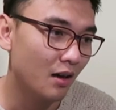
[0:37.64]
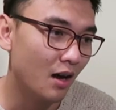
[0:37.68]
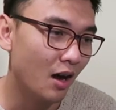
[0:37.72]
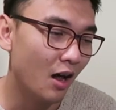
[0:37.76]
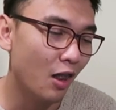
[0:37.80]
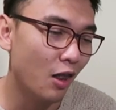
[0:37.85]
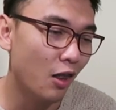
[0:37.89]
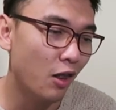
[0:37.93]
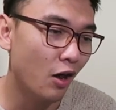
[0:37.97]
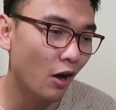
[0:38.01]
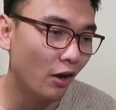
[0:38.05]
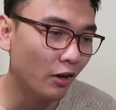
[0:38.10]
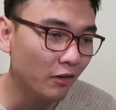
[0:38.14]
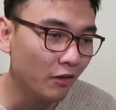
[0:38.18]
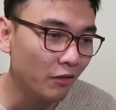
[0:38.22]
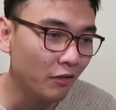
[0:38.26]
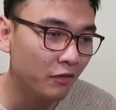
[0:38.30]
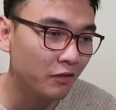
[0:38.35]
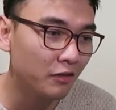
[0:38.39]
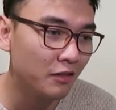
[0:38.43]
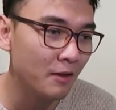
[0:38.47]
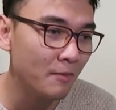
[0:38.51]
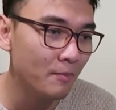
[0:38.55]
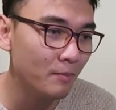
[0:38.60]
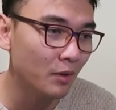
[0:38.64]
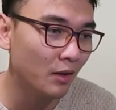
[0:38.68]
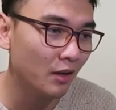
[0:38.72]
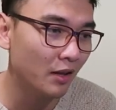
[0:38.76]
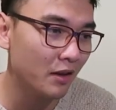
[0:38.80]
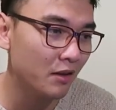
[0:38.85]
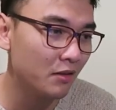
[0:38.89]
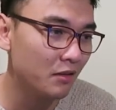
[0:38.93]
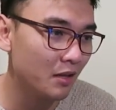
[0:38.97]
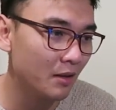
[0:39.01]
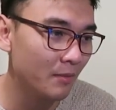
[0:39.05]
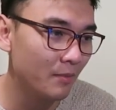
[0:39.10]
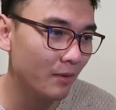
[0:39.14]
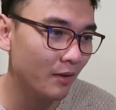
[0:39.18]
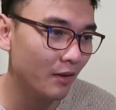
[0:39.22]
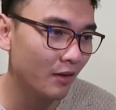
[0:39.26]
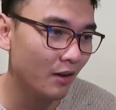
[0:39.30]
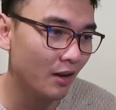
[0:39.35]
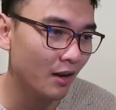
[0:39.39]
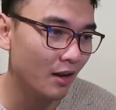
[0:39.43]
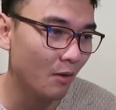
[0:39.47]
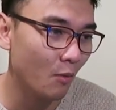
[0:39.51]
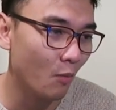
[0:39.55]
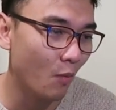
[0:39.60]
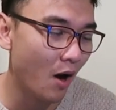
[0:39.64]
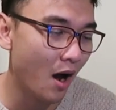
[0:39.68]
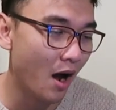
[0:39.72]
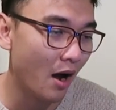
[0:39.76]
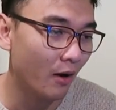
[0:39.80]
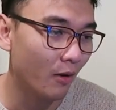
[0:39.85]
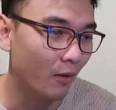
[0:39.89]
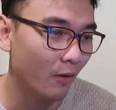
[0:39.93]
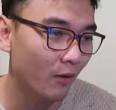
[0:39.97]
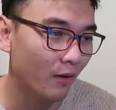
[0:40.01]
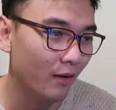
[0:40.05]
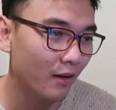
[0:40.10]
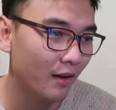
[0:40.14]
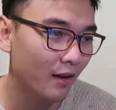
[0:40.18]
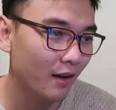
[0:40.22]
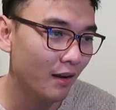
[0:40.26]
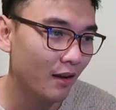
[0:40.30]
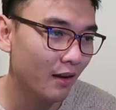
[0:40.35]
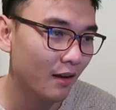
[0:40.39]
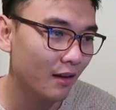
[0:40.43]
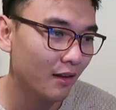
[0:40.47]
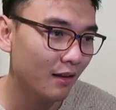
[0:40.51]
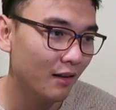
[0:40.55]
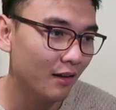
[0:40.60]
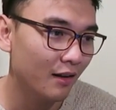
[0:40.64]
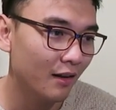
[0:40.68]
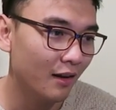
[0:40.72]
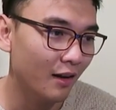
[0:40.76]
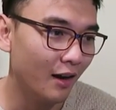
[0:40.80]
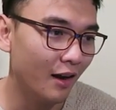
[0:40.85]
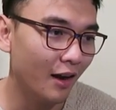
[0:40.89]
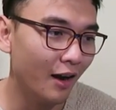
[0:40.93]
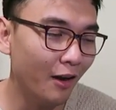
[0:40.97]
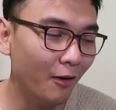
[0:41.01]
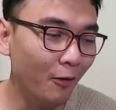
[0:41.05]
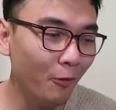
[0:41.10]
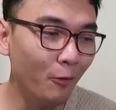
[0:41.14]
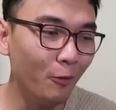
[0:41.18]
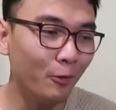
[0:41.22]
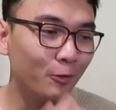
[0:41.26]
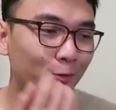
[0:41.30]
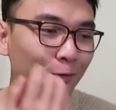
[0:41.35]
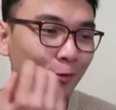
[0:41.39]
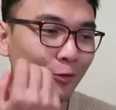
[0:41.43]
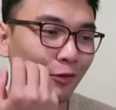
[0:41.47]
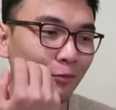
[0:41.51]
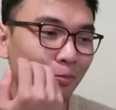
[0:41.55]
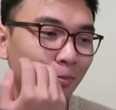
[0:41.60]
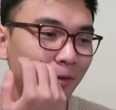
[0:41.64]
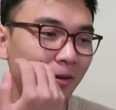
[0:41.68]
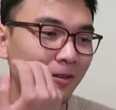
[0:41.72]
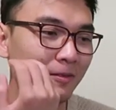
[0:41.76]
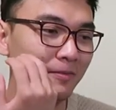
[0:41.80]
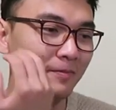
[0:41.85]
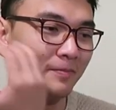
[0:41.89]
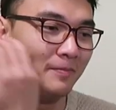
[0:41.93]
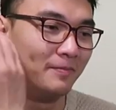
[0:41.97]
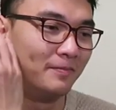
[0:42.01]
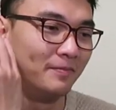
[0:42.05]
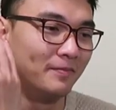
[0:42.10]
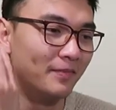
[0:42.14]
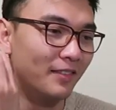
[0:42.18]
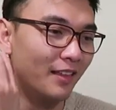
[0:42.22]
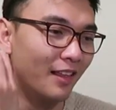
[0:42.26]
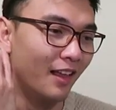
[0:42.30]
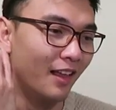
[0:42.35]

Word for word: A lot of symbolism in here, wow. Oh, goosebumps.